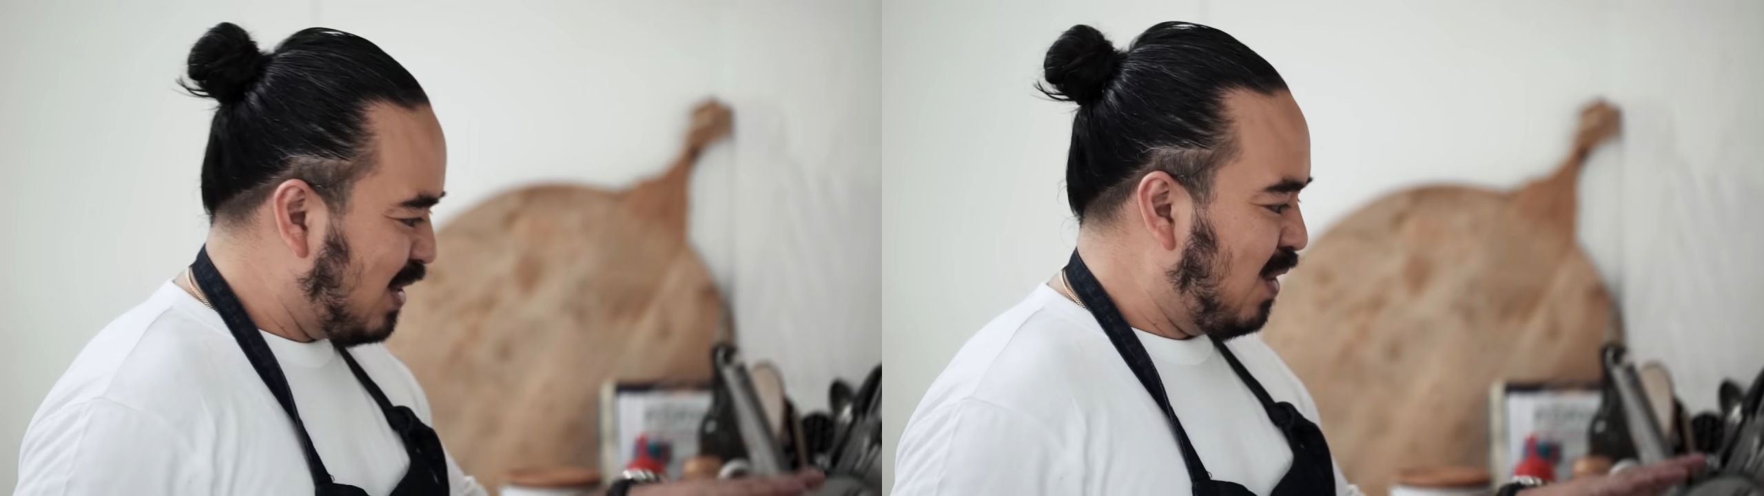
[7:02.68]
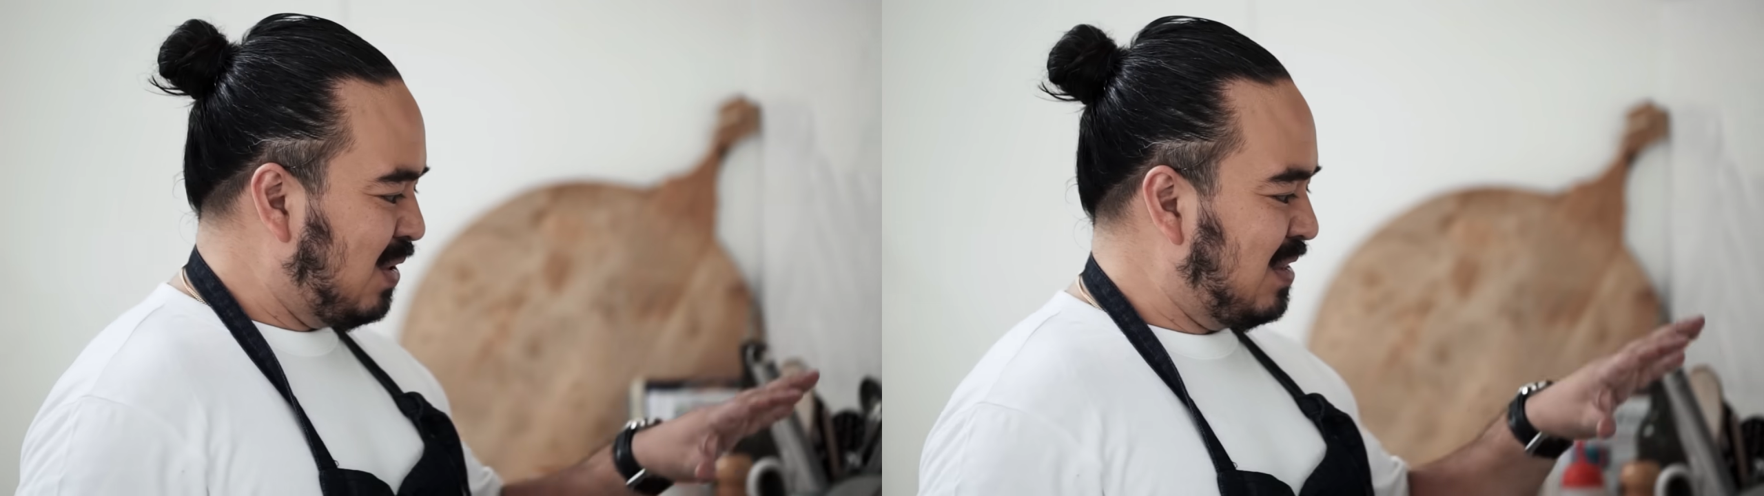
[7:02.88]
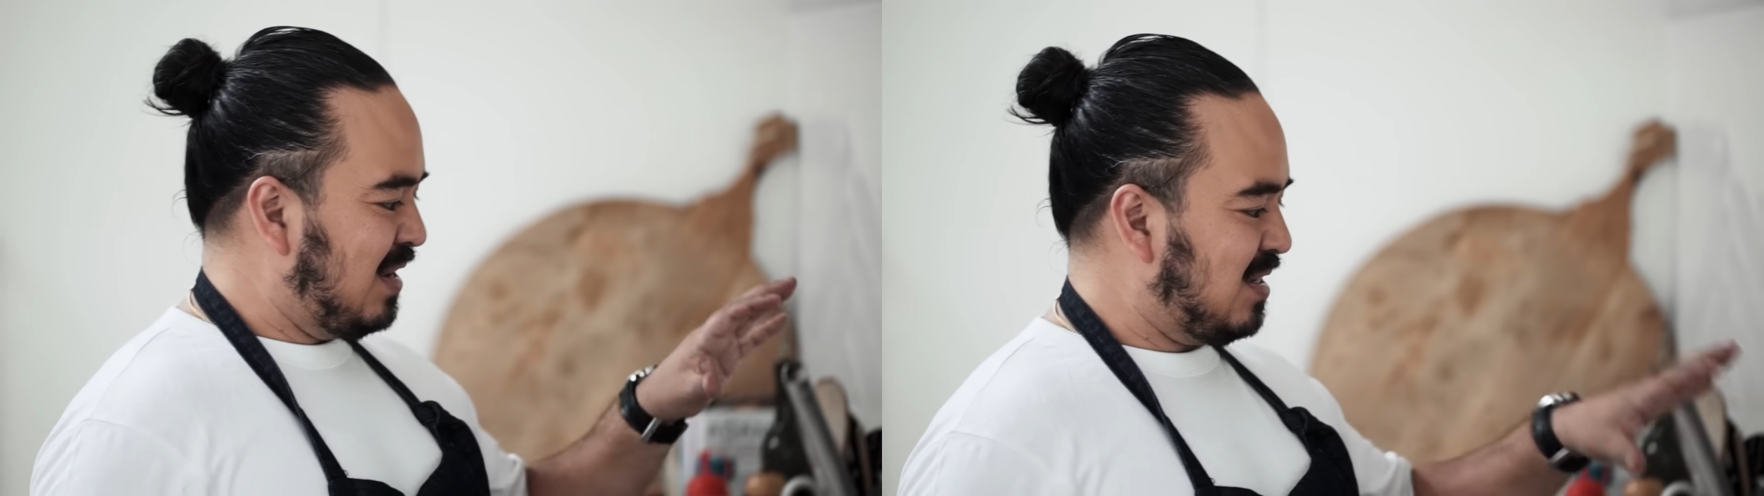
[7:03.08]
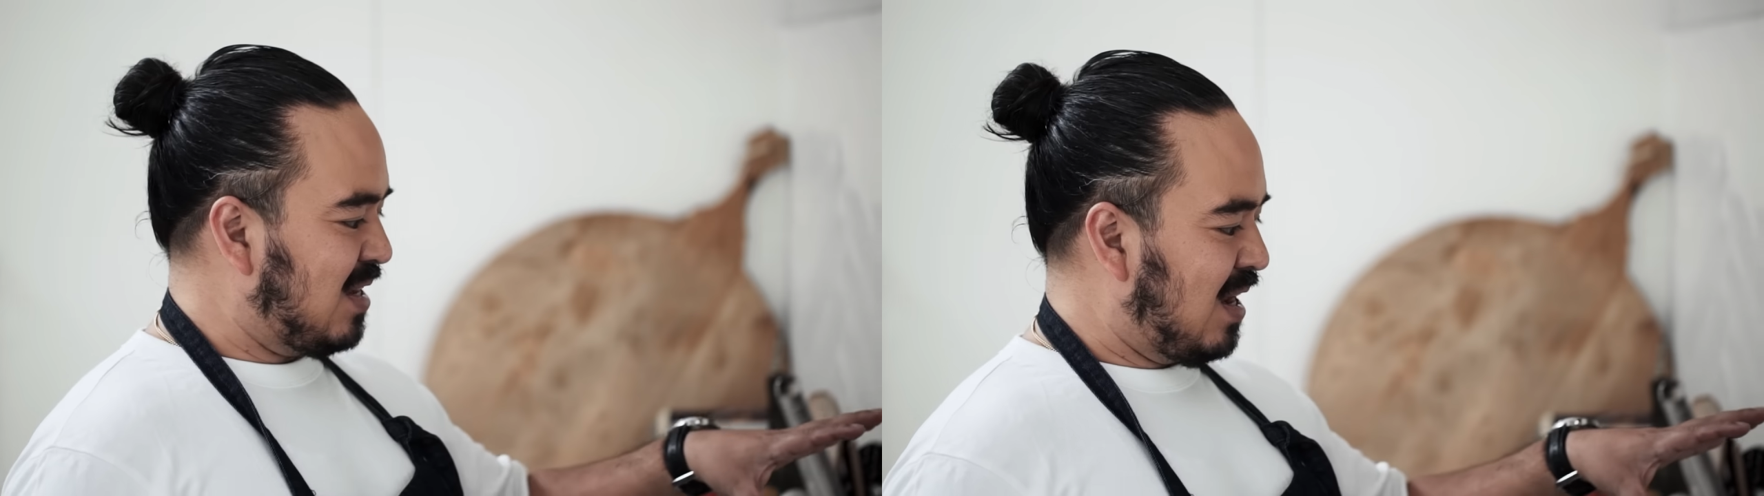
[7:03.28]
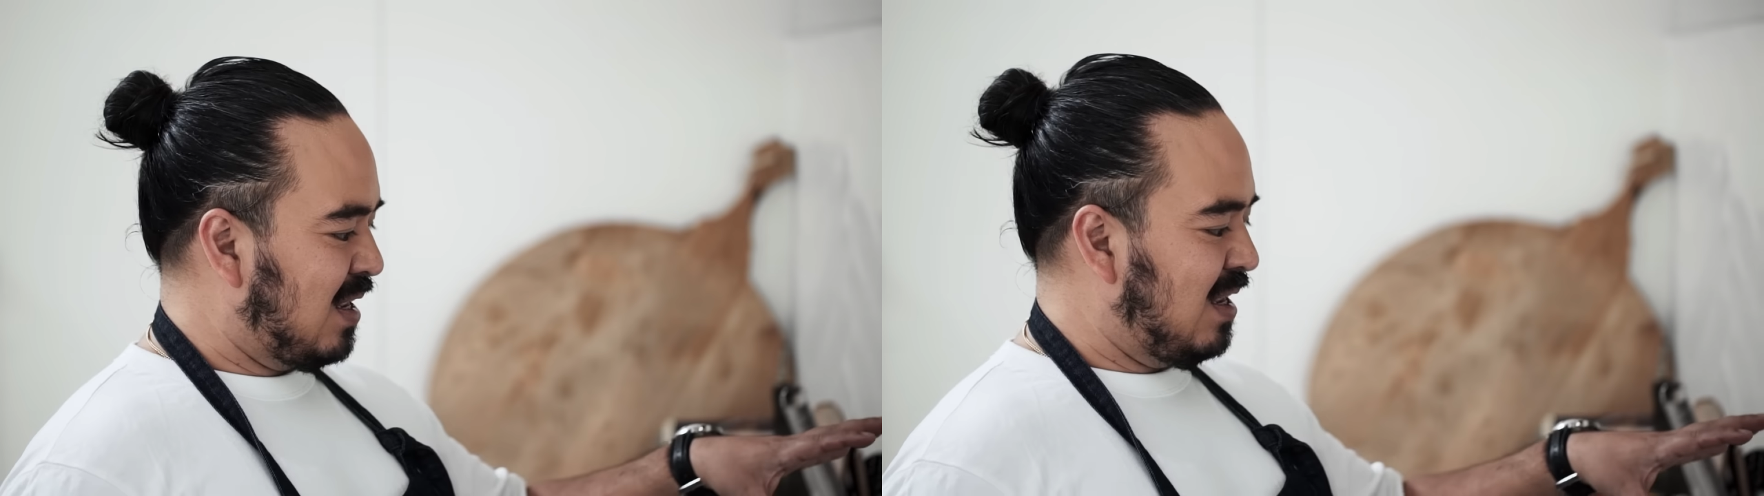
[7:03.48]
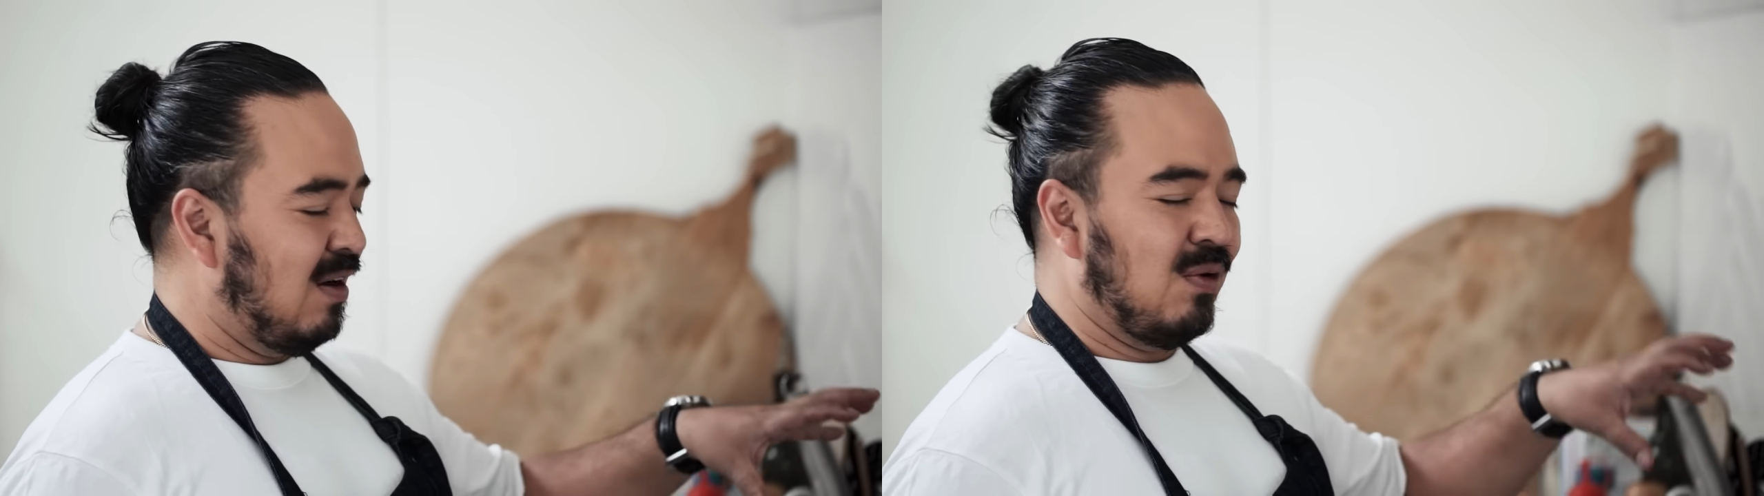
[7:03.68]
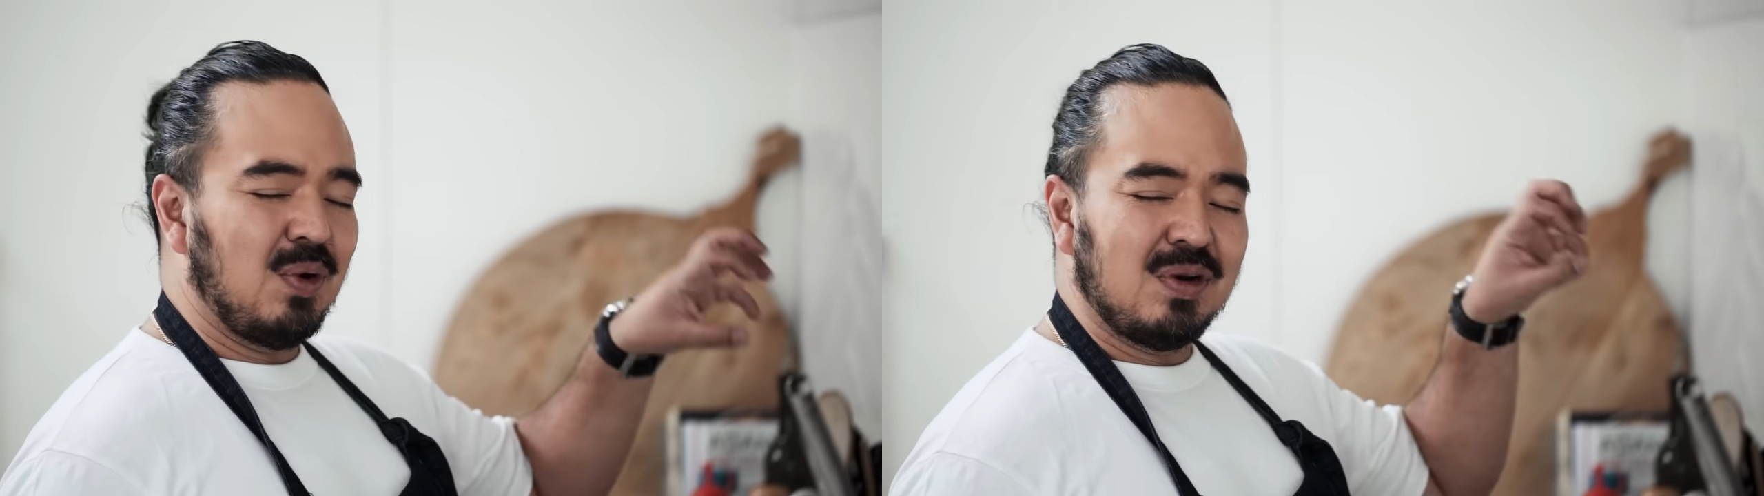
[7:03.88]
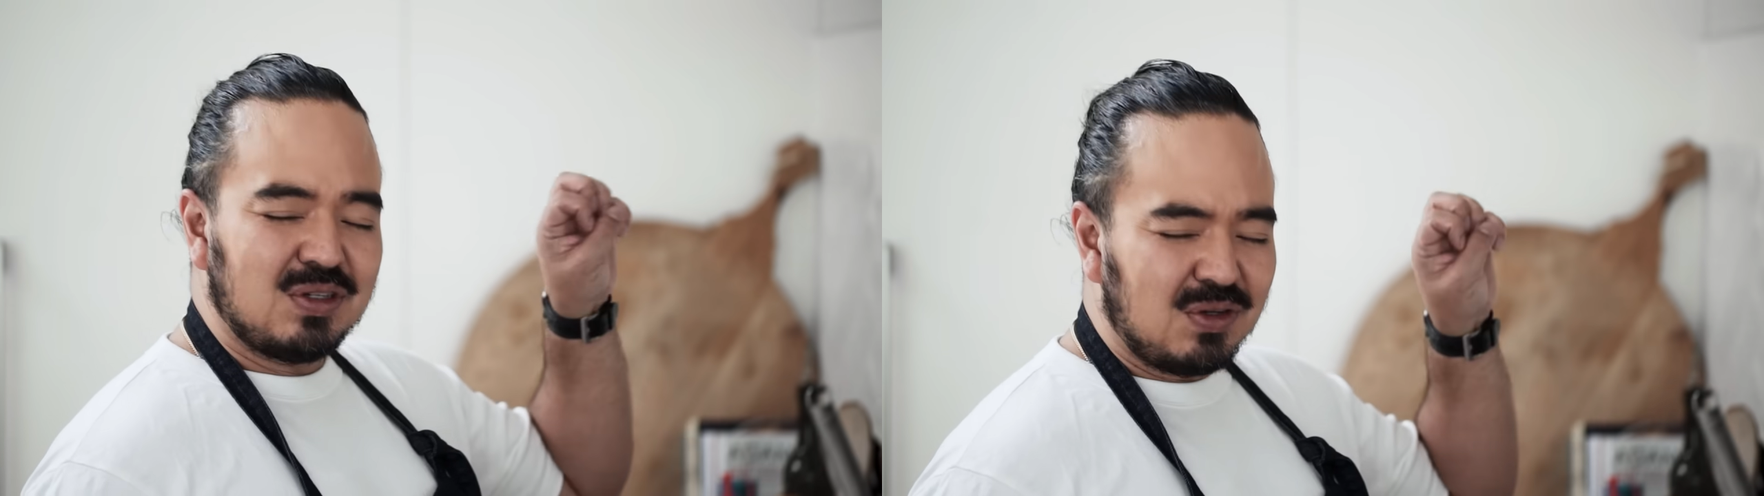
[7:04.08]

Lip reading: knowing that you're starting here where it's